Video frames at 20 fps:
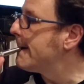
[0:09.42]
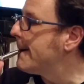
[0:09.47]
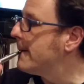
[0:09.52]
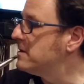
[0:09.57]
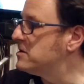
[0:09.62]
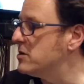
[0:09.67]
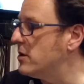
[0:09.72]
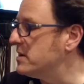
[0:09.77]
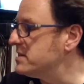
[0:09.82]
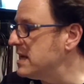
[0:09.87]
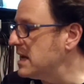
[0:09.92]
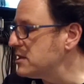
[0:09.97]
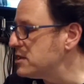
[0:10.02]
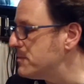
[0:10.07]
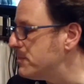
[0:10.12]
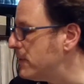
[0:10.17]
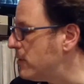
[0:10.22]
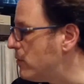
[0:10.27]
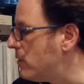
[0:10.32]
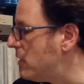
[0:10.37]
So it's
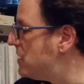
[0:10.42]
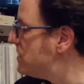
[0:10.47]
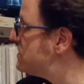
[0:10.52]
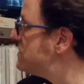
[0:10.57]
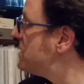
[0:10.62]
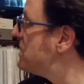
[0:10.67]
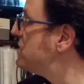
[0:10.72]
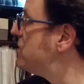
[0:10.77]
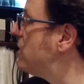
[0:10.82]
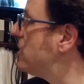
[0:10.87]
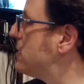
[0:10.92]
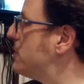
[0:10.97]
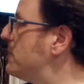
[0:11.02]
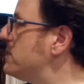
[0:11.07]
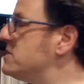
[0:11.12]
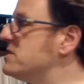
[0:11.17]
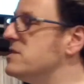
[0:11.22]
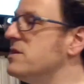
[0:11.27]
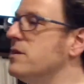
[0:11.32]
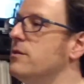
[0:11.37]
actually been a while since I talked
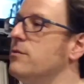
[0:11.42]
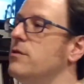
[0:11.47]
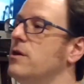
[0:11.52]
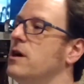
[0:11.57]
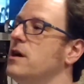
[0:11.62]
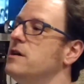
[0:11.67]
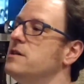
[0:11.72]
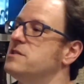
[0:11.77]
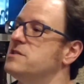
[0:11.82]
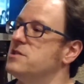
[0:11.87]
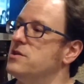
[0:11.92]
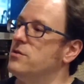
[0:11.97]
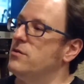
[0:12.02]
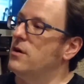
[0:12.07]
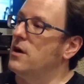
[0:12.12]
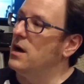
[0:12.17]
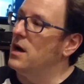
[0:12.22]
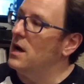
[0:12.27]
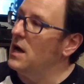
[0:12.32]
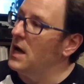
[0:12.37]
about Sun Ra.
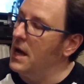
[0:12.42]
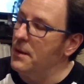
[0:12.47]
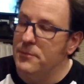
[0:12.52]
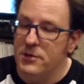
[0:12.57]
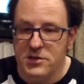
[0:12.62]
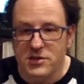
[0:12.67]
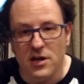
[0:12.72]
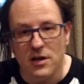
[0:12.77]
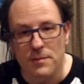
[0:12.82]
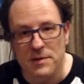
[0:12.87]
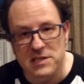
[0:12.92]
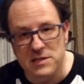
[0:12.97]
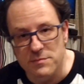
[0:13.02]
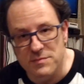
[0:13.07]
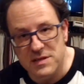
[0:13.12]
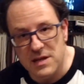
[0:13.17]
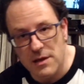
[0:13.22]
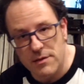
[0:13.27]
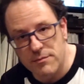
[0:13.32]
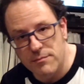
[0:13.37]
So I'm going to talk about some
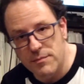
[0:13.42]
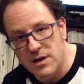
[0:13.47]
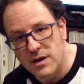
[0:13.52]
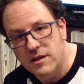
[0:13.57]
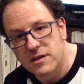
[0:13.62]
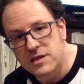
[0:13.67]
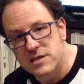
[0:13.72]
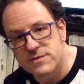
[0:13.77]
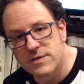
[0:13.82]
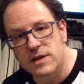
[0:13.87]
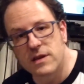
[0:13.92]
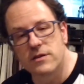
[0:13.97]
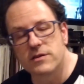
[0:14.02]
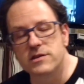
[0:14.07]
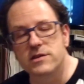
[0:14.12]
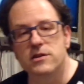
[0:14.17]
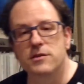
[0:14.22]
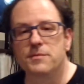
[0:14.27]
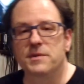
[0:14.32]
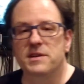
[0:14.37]
death metal in this video
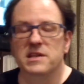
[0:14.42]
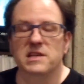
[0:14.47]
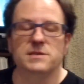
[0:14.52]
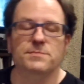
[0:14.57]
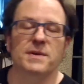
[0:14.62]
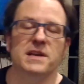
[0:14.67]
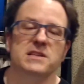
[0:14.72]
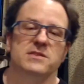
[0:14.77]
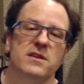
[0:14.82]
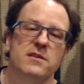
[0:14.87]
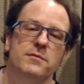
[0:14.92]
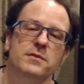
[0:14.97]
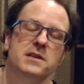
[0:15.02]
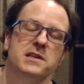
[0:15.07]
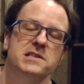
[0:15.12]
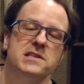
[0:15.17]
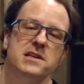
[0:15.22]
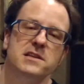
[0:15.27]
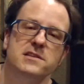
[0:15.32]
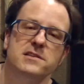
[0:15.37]
too, because basically what I've been
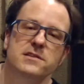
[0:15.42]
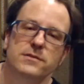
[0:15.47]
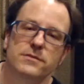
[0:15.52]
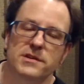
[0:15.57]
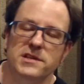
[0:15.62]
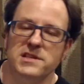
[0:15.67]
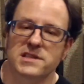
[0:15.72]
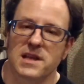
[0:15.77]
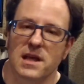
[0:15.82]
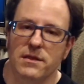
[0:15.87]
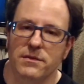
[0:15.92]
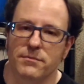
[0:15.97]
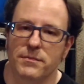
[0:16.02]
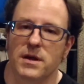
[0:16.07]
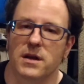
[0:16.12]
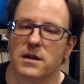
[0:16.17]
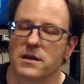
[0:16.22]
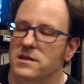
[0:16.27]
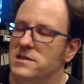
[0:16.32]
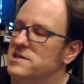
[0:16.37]
listening to is death
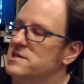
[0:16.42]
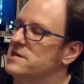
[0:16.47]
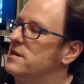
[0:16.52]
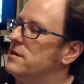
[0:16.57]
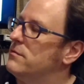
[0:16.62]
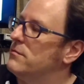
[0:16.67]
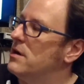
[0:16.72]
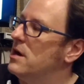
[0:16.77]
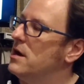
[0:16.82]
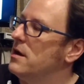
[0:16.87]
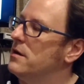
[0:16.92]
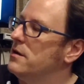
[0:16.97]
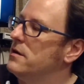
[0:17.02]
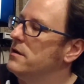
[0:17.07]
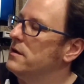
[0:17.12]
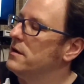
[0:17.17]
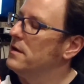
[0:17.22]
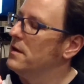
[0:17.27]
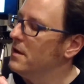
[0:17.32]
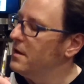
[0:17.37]
metal and Sun Ra.
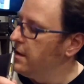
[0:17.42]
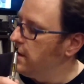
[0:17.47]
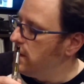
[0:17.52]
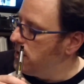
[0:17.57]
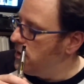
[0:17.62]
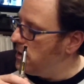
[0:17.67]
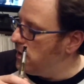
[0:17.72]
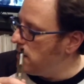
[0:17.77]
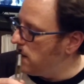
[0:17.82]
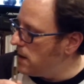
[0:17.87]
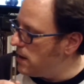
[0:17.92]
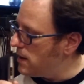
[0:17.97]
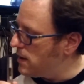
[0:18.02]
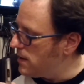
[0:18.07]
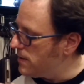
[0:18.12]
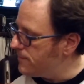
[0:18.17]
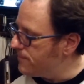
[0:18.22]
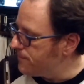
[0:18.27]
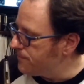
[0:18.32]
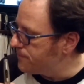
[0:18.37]

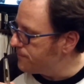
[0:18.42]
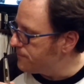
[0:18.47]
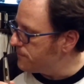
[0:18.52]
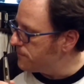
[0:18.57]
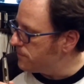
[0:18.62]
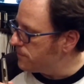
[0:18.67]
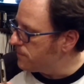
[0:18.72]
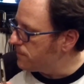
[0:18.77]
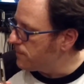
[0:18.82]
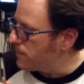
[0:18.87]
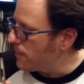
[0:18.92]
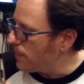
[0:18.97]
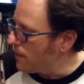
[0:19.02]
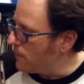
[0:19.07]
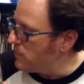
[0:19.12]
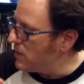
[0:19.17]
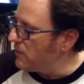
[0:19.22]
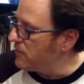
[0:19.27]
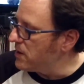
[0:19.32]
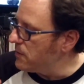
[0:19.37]

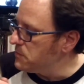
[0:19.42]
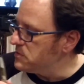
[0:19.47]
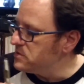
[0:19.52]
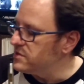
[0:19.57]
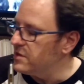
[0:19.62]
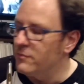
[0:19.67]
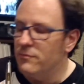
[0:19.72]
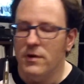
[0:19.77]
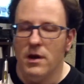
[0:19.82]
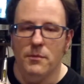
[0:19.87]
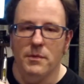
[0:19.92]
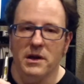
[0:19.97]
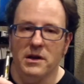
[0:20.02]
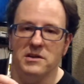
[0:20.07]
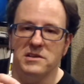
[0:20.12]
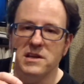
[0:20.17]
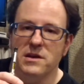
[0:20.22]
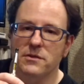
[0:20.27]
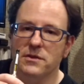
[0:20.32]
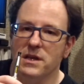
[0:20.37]
But I have a couple Sun Ra
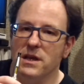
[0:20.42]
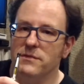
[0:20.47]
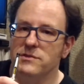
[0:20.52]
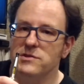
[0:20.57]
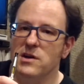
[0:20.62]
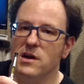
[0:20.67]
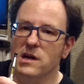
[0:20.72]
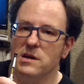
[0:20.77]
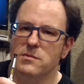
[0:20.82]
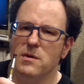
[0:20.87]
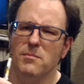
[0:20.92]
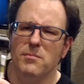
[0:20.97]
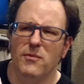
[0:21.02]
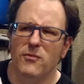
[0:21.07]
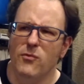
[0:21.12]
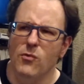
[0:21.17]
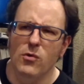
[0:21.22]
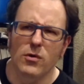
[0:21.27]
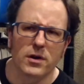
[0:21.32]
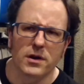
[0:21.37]
records I don't think I've talked about
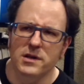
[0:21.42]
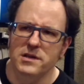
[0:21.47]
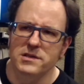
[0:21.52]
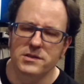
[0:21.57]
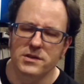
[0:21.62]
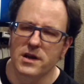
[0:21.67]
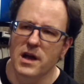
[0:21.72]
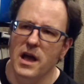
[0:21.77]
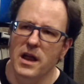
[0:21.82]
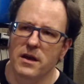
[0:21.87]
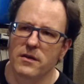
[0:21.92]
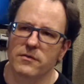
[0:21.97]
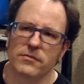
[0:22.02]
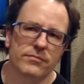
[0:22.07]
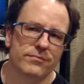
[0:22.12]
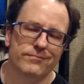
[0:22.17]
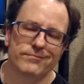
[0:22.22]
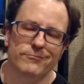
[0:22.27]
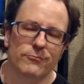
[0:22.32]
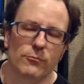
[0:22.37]
before, because they're kind of,
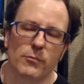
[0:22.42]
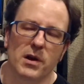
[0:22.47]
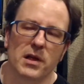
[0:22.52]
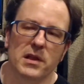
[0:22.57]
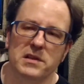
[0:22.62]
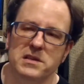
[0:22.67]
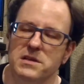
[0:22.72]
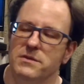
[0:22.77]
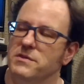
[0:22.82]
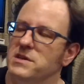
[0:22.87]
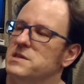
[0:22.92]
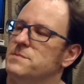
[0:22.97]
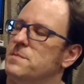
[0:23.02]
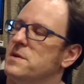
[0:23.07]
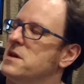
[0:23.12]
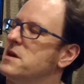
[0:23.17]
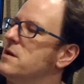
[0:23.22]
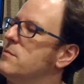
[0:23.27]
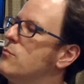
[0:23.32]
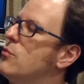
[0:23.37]
relatively
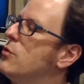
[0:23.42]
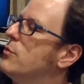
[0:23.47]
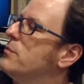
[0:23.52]
speaking, more